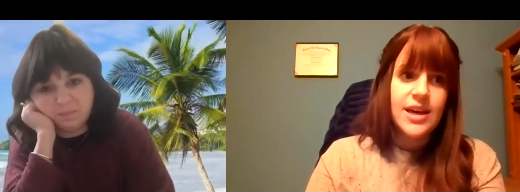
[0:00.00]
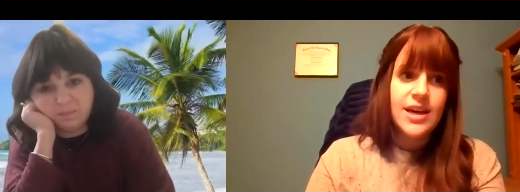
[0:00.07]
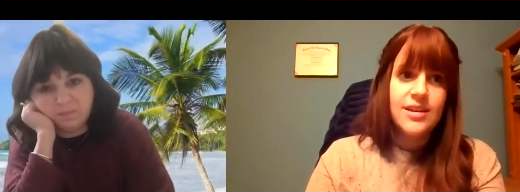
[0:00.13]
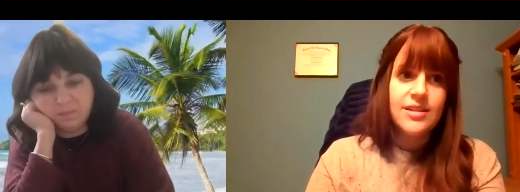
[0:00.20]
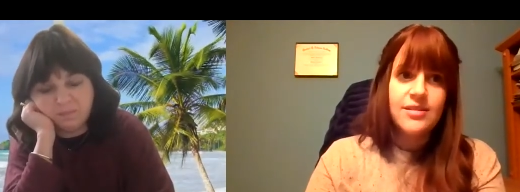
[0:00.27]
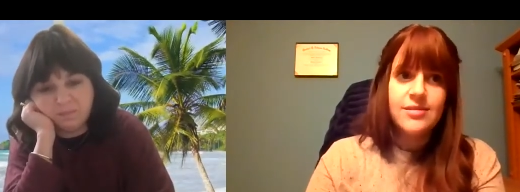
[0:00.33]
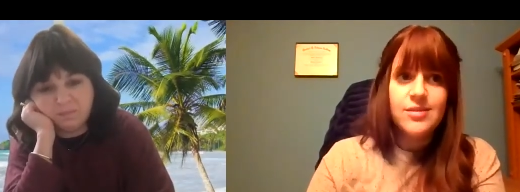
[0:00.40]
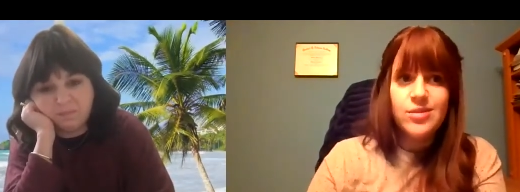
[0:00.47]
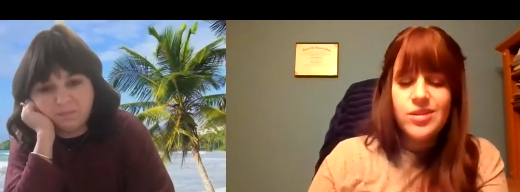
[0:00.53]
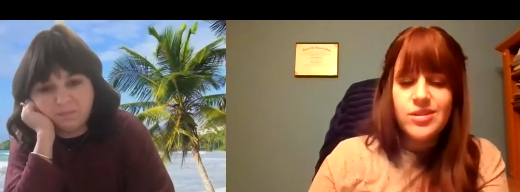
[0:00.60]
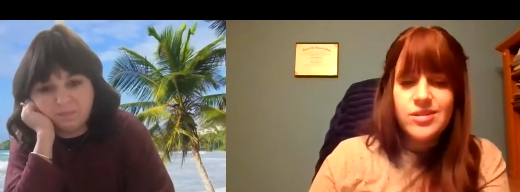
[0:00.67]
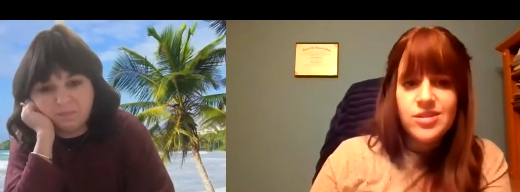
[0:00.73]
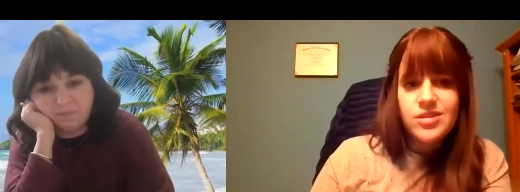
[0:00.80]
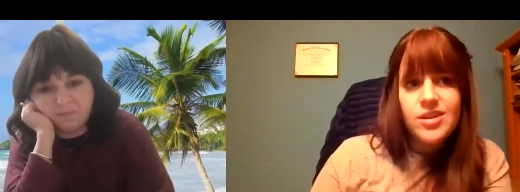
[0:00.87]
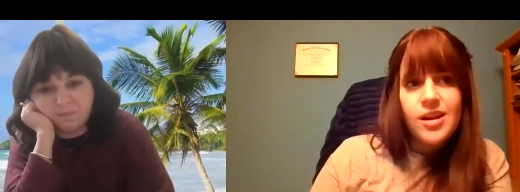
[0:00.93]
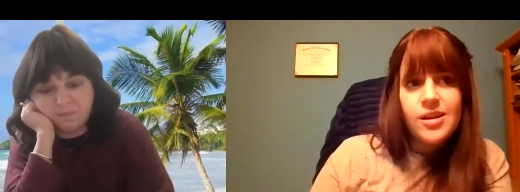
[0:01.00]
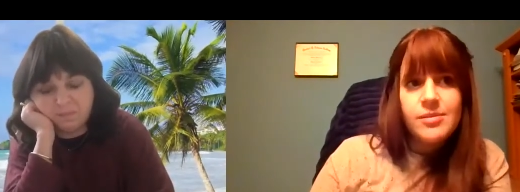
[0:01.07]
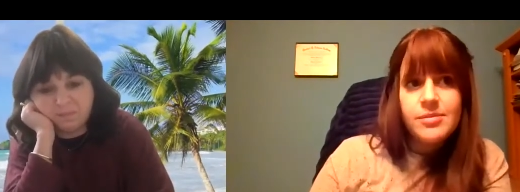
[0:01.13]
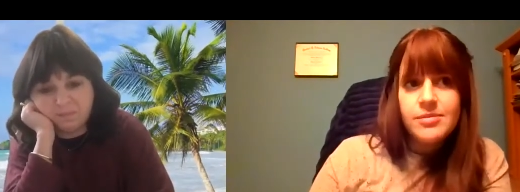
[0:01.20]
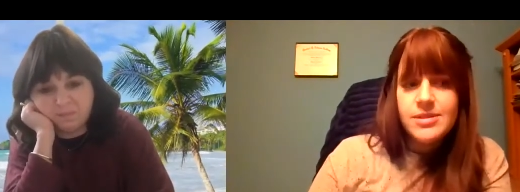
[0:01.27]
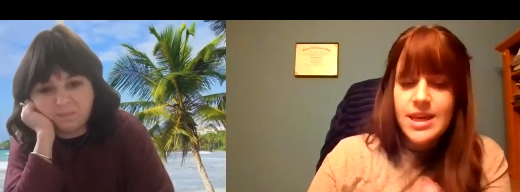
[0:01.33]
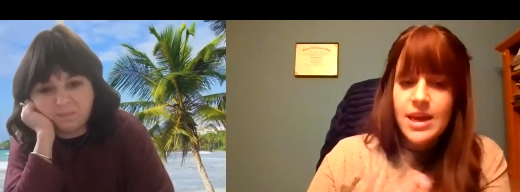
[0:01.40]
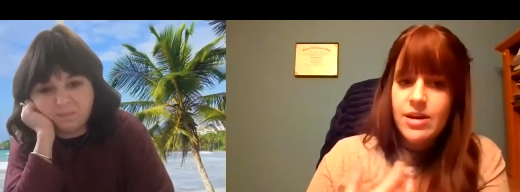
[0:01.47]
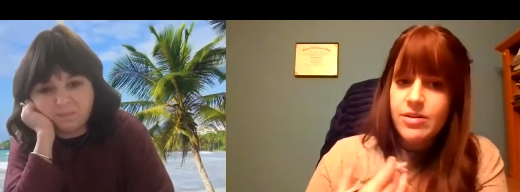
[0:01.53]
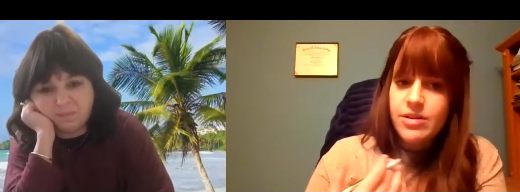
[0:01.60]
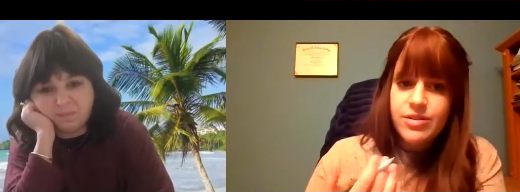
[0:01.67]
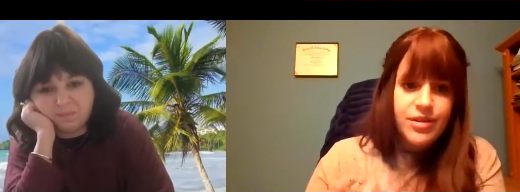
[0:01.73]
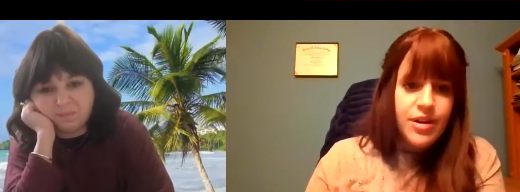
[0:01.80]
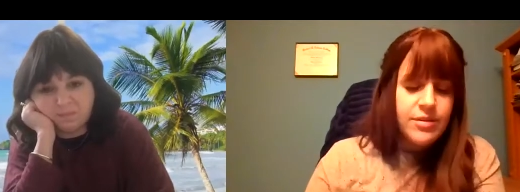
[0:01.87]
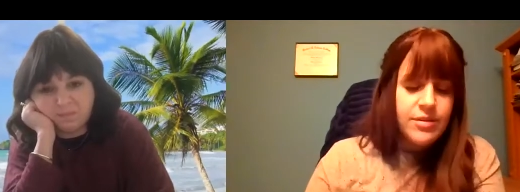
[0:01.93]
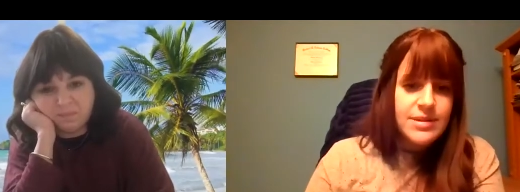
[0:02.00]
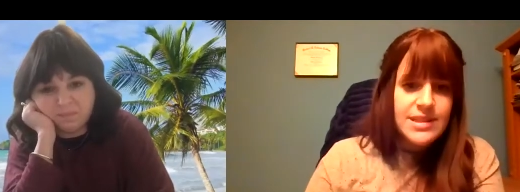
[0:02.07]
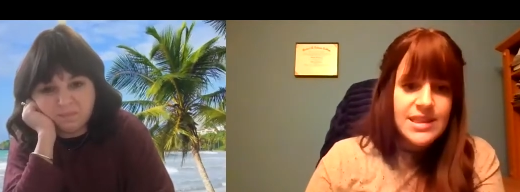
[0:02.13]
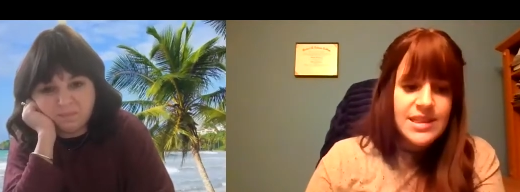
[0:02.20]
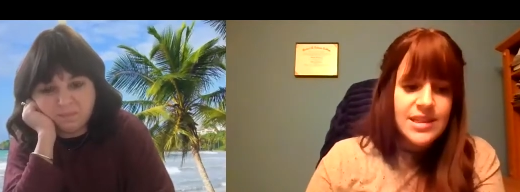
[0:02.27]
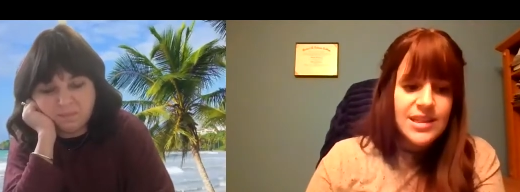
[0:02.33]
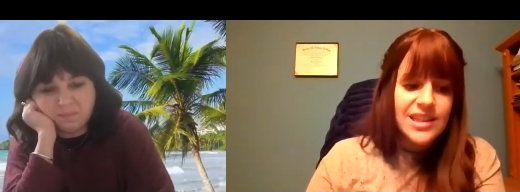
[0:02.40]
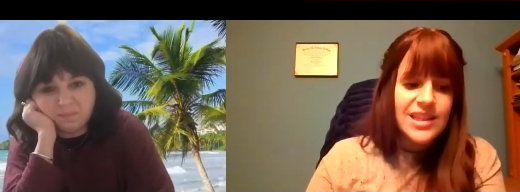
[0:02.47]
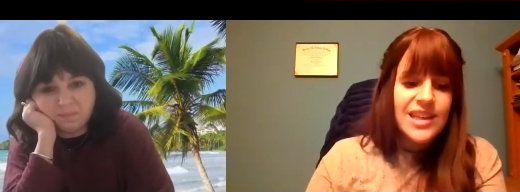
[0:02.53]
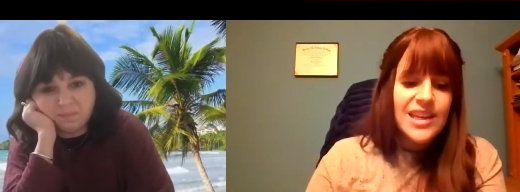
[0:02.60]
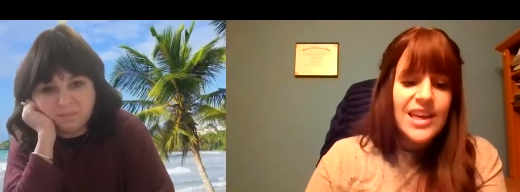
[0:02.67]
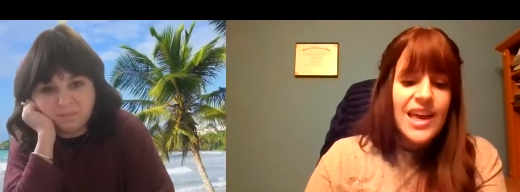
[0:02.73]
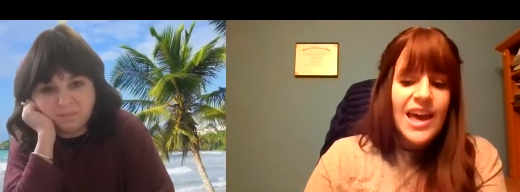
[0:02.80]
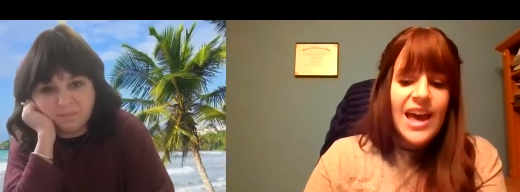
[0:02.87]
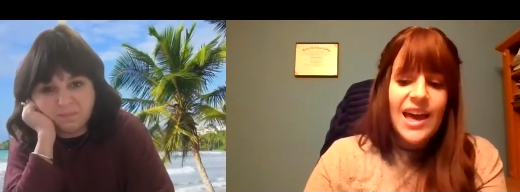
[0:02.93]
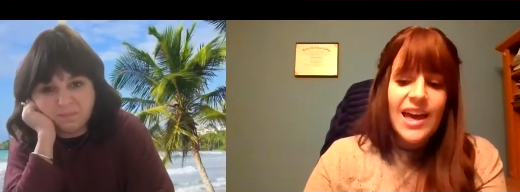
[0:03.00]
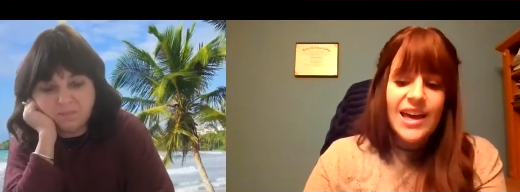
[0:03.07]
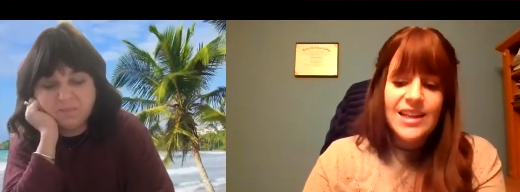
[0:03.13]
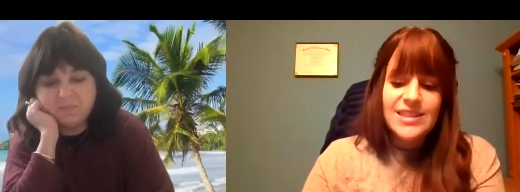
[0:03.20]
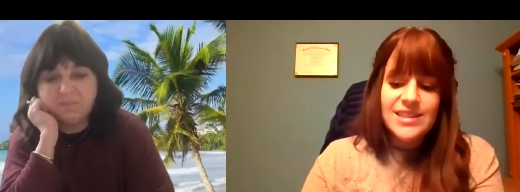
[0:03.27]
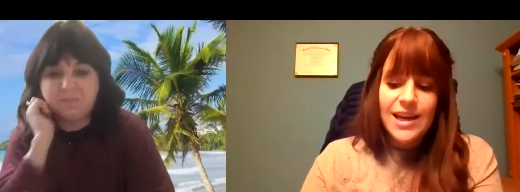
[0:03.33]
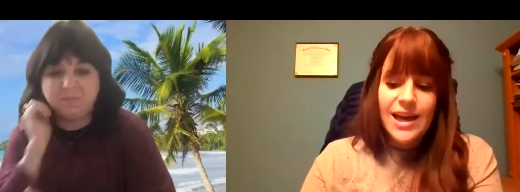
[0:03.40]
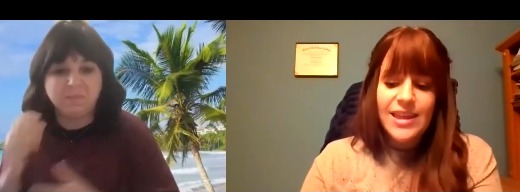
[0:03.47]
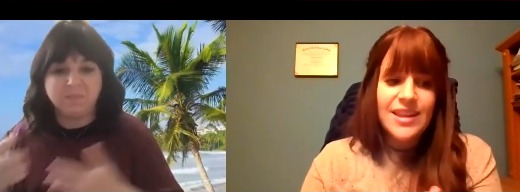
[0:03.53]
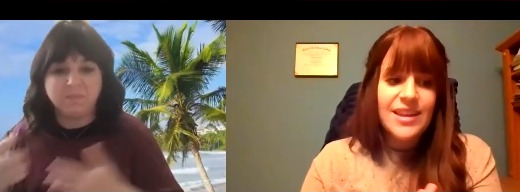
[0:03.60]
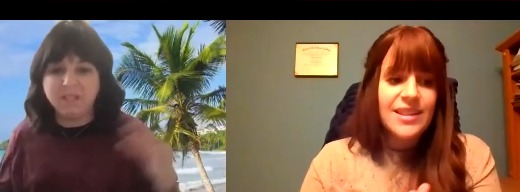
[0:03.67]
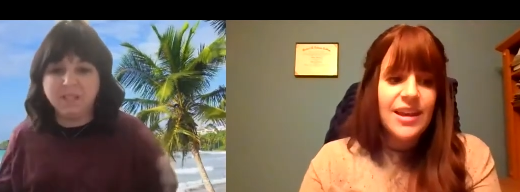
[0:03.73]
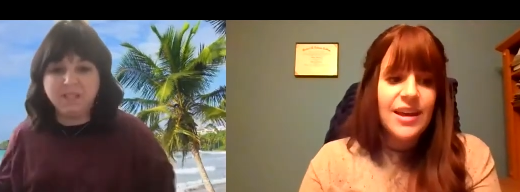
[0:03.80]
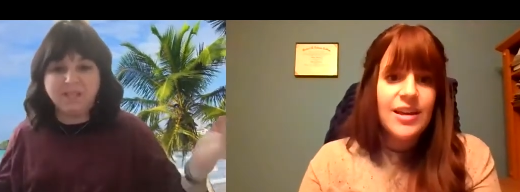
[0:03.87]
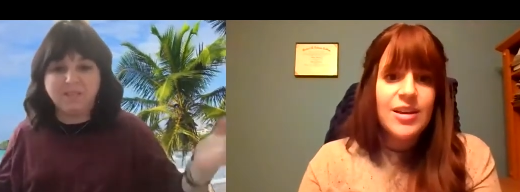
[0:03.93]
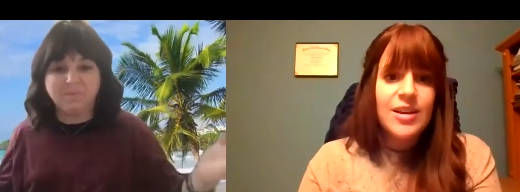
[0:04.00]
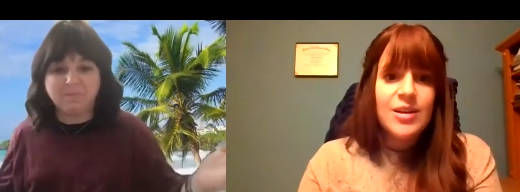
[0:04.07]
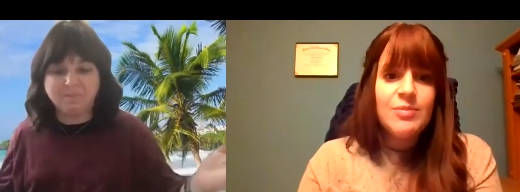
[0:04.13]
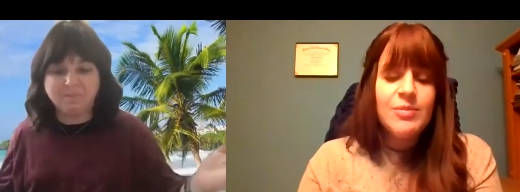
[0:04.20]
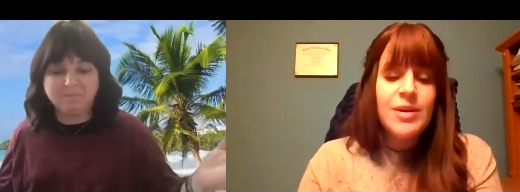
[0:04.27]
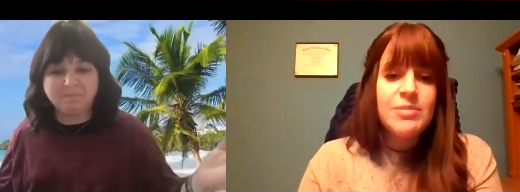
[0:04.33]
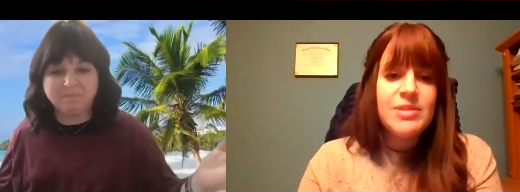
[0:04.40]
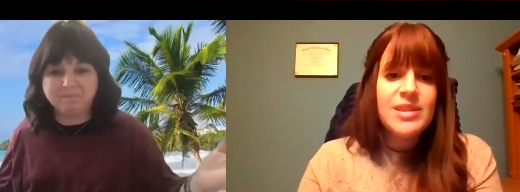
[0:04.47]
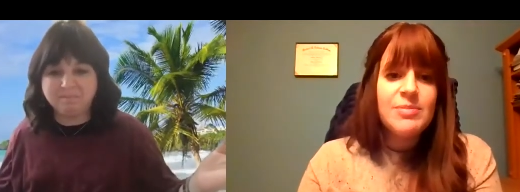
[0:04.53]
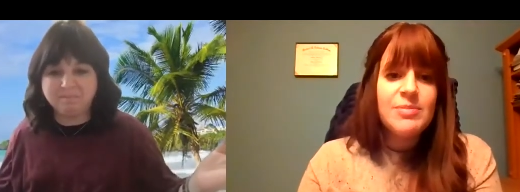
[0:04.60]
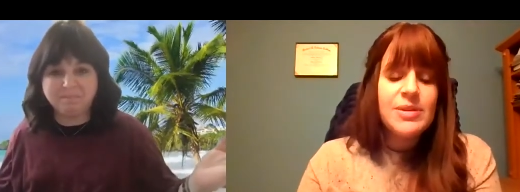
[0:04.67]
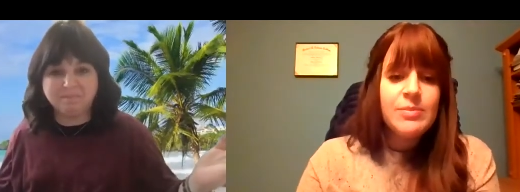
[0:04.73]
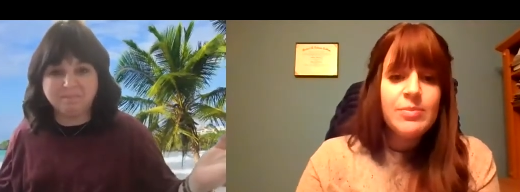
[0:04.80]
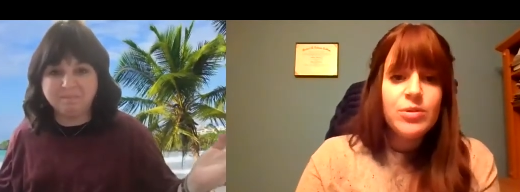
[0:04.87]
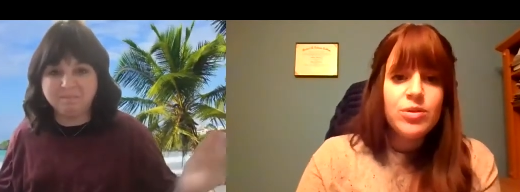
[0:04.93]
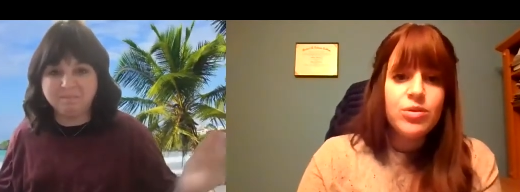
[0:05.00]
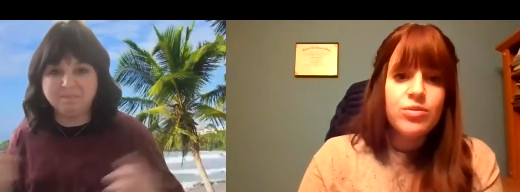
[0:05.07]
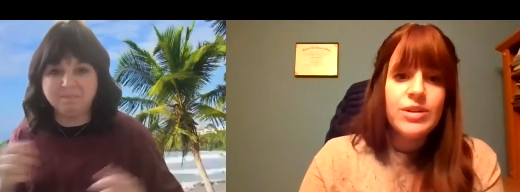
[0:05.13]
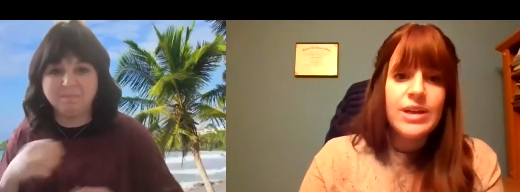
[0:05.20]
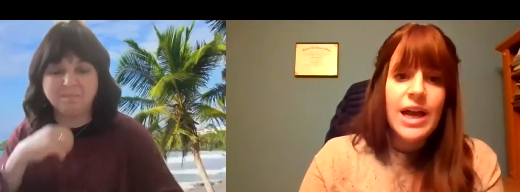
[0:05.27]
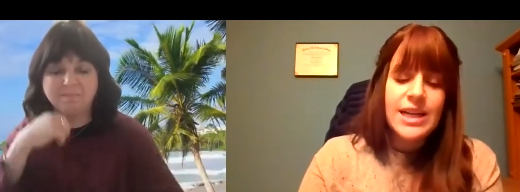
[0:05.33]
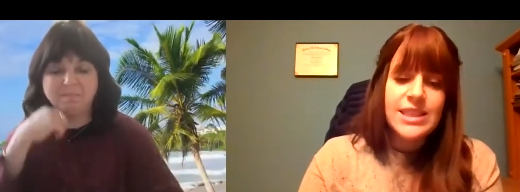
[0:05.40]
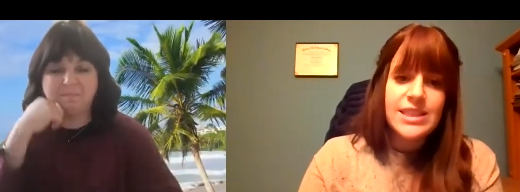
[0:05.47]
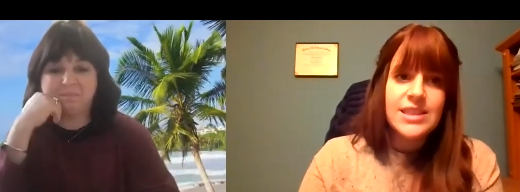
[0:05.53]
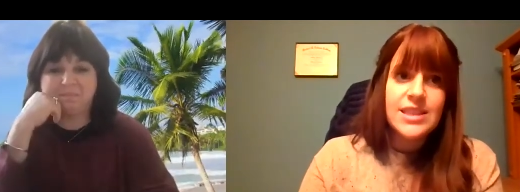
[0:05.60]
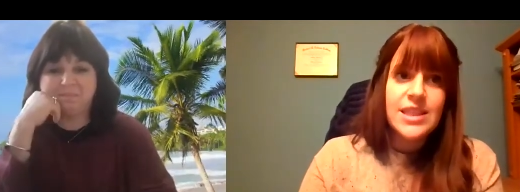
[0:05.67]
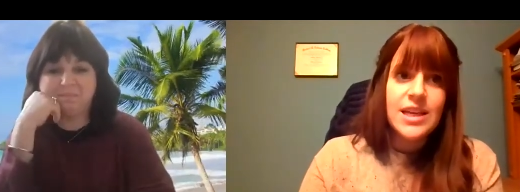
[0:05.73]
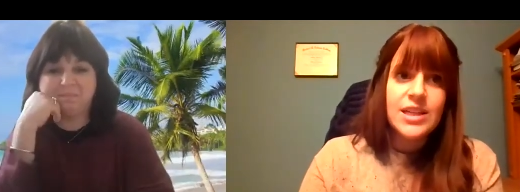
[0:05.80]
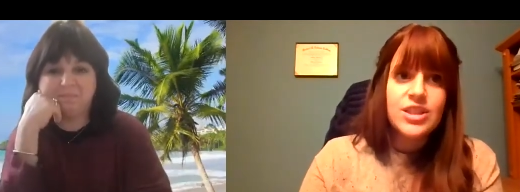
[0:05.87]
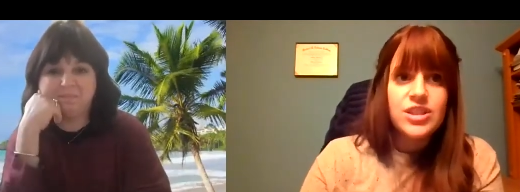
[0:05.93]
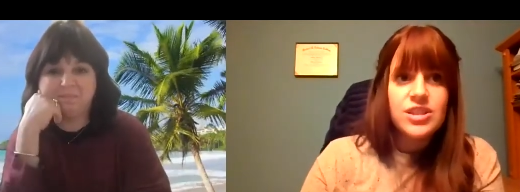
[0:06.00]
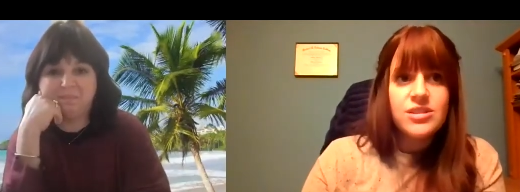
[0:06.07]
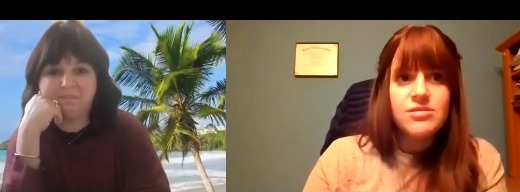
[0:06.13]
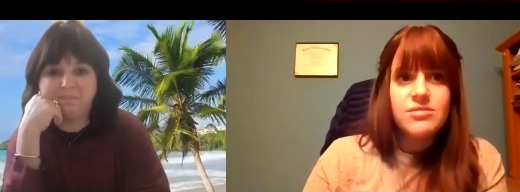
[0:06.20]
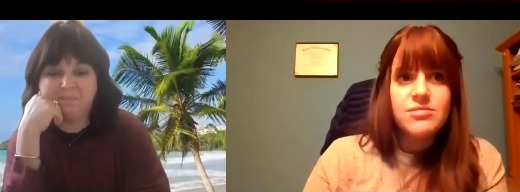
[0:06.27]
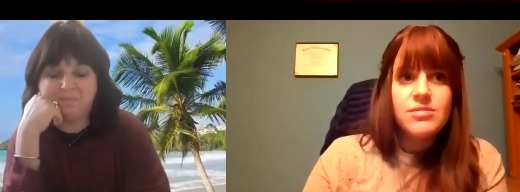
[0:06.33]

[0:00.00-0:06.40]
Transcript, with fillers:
Speaker 1: that donuts are not scary; they're not a big deal, and I think that maybe the people who reacted to that just